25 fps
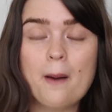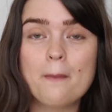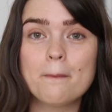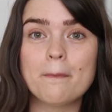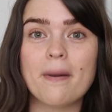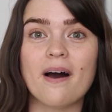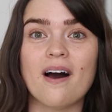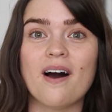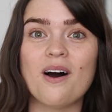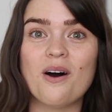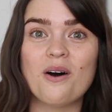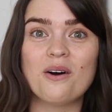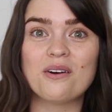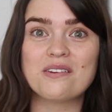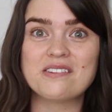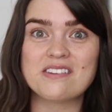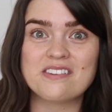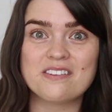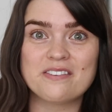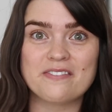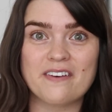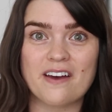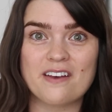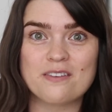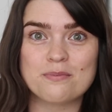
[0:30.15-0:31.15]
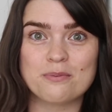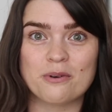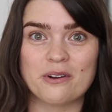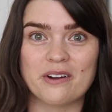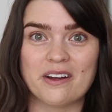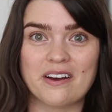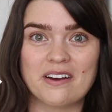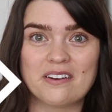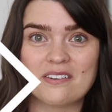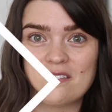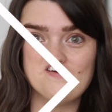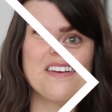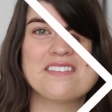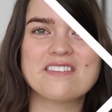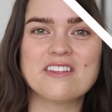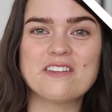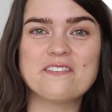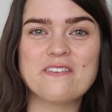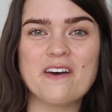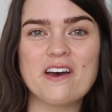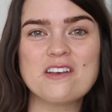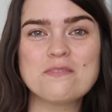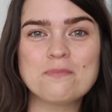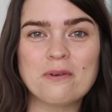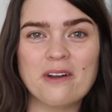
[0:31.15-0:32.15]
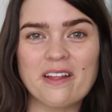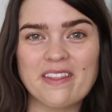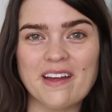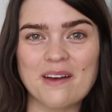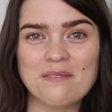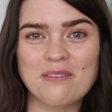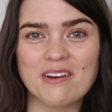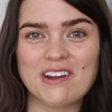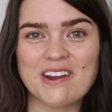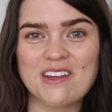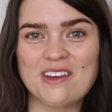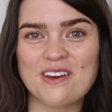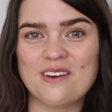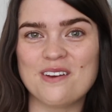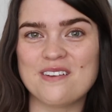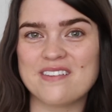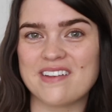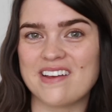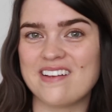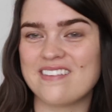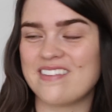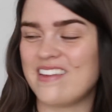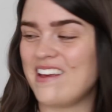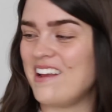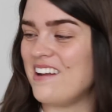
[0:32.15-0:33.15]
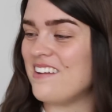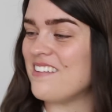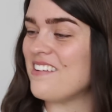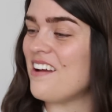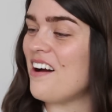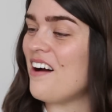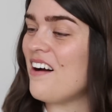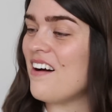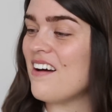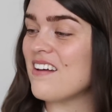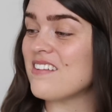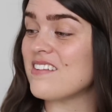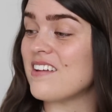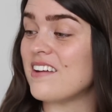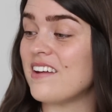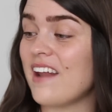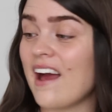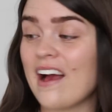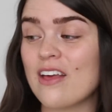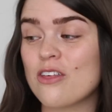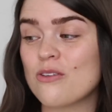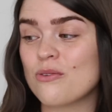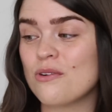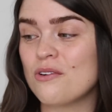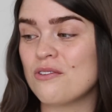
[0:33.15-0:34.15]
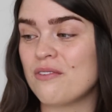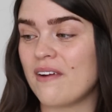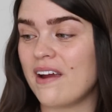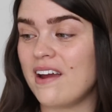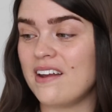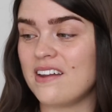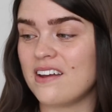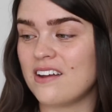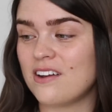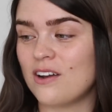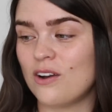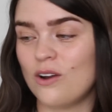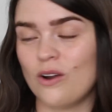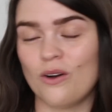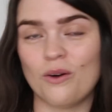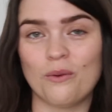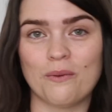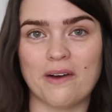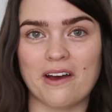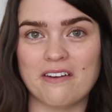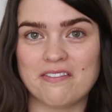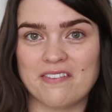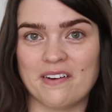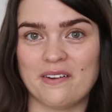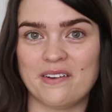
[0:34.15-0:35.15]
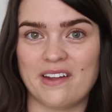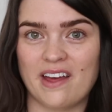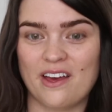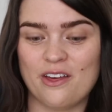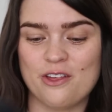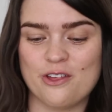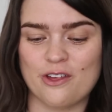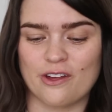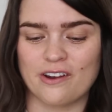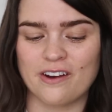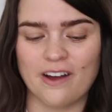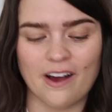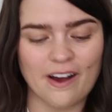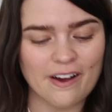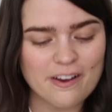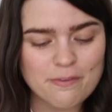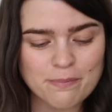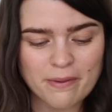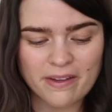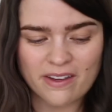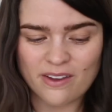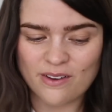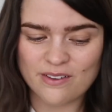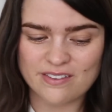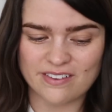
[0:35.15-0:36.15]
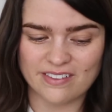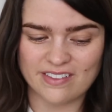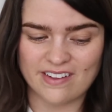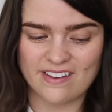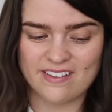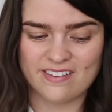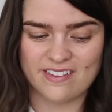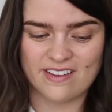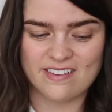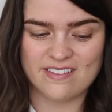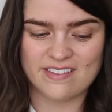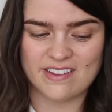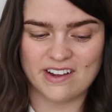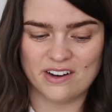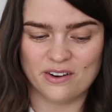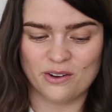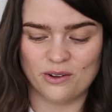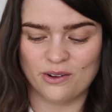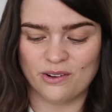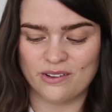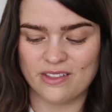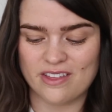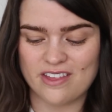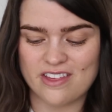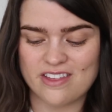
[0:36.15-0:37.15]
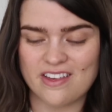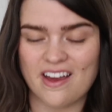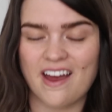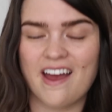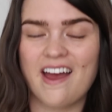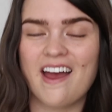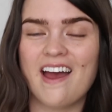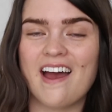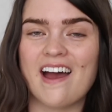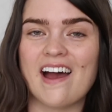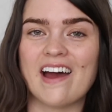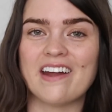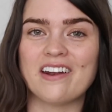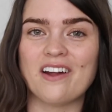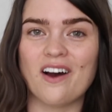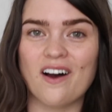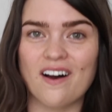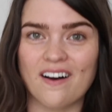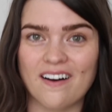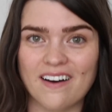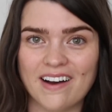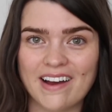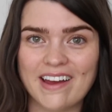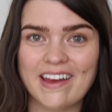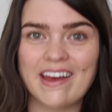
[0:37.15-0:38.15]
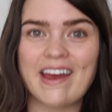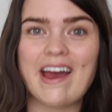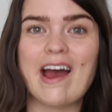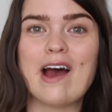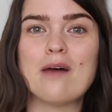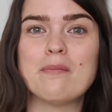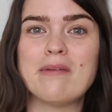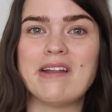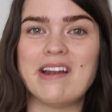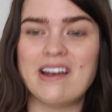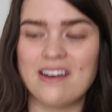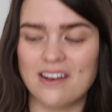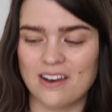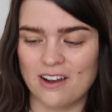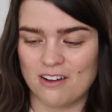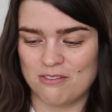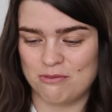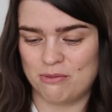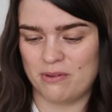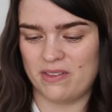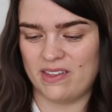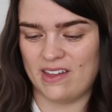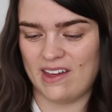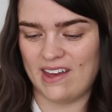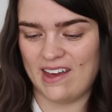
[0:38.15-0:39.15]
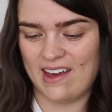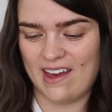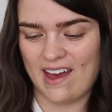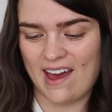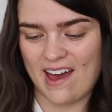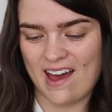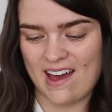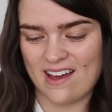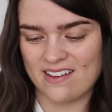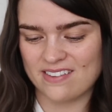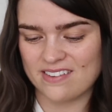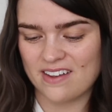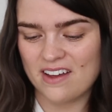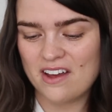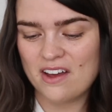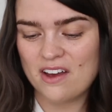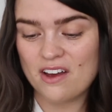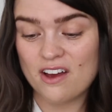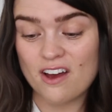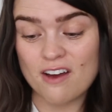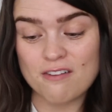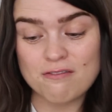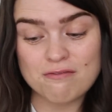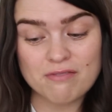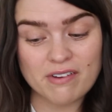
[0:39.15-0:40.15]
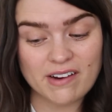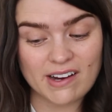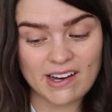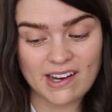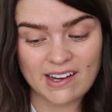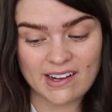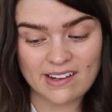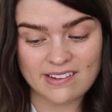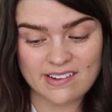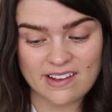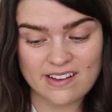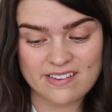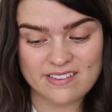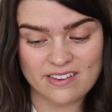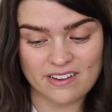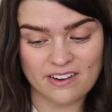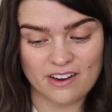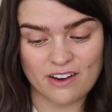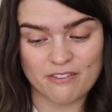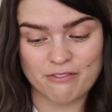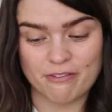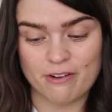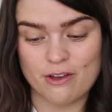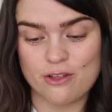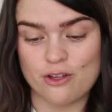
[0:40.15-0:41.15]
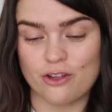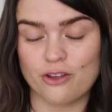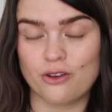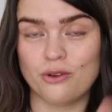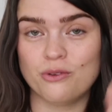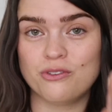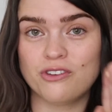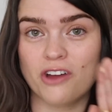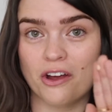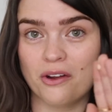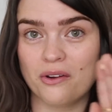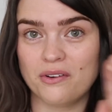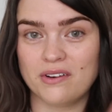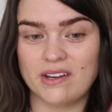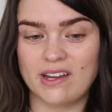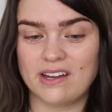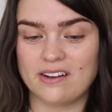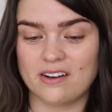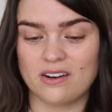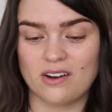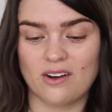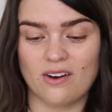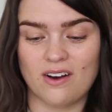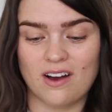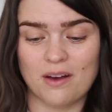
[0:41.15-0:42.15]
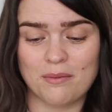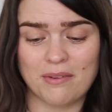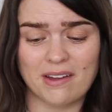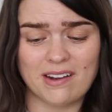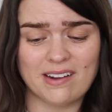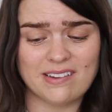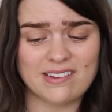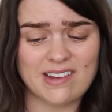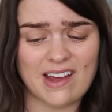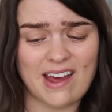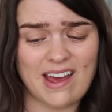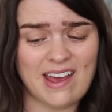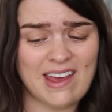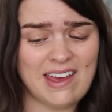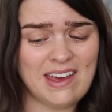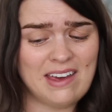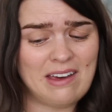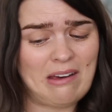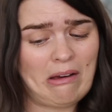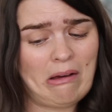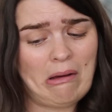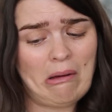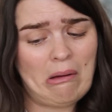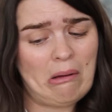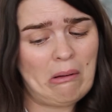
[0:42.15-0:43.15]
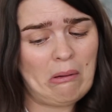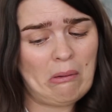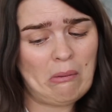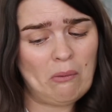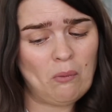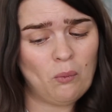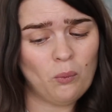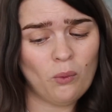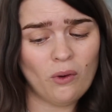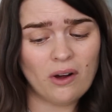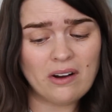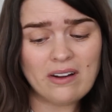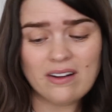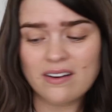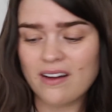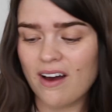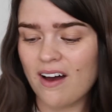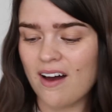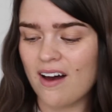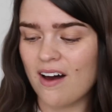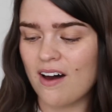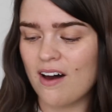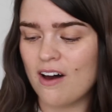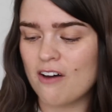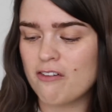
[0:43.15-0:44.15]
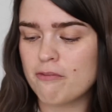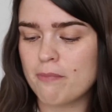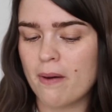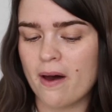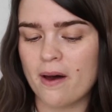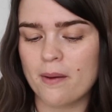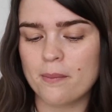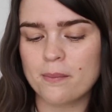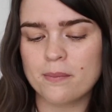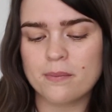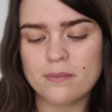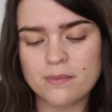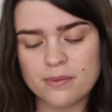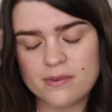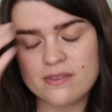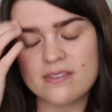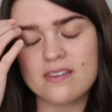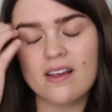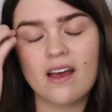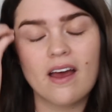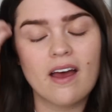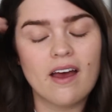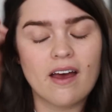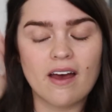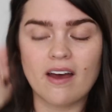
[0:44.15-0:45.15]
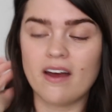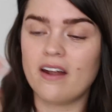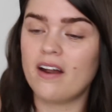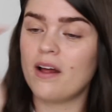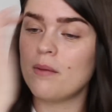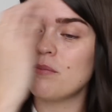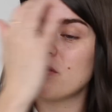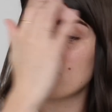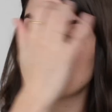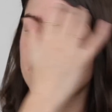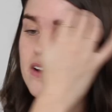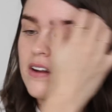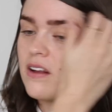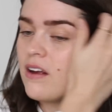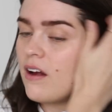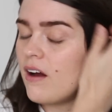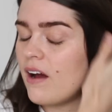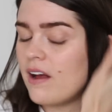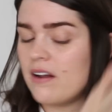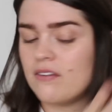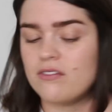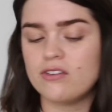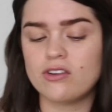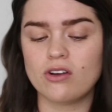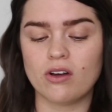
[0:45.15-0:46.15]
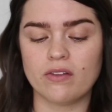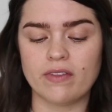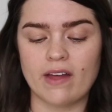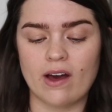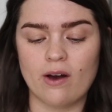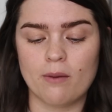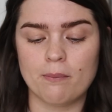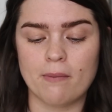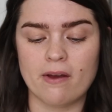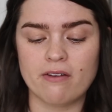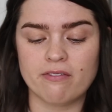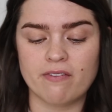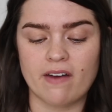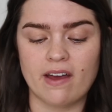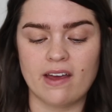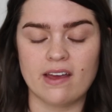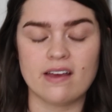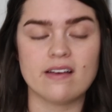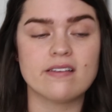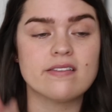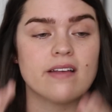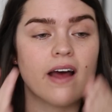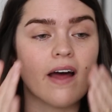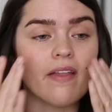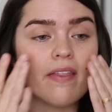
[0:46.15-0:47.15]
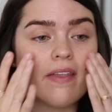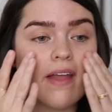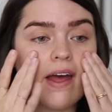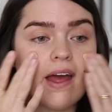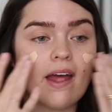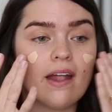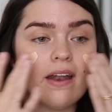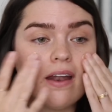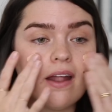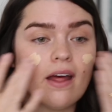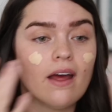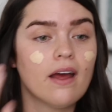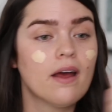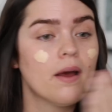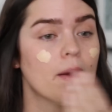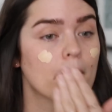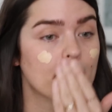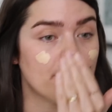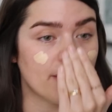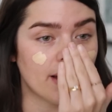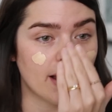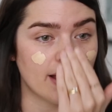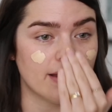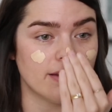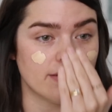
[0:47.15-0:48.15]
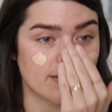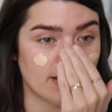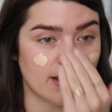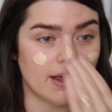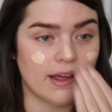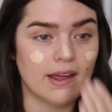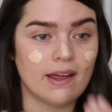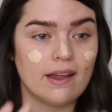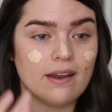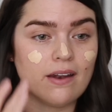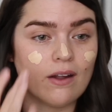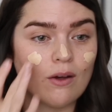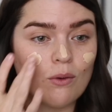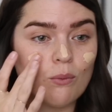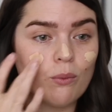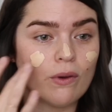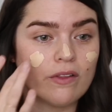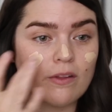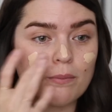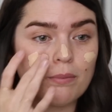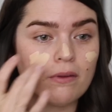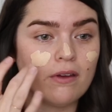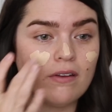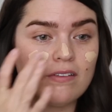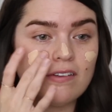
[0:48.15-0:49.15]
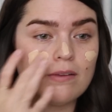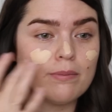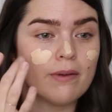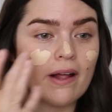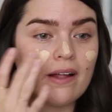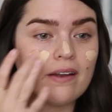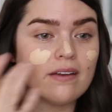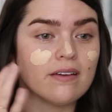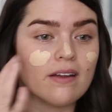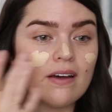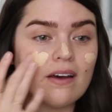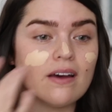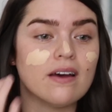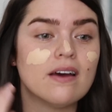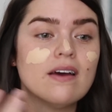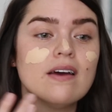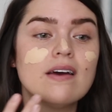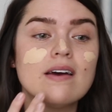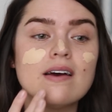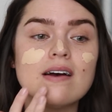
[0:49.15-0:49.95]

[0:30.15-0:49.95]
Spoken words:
But onto the first product. So the first product that I'm going to use is the NARS Natural Radiant Longwear Foundation. I've been using this since it launched and I am in love with it. It has a really decent coverage. You don't need a lot. I'm going to take 1.5 pumps and I'm just going to kind of dot that on my face and then blend it in with a beauty blender.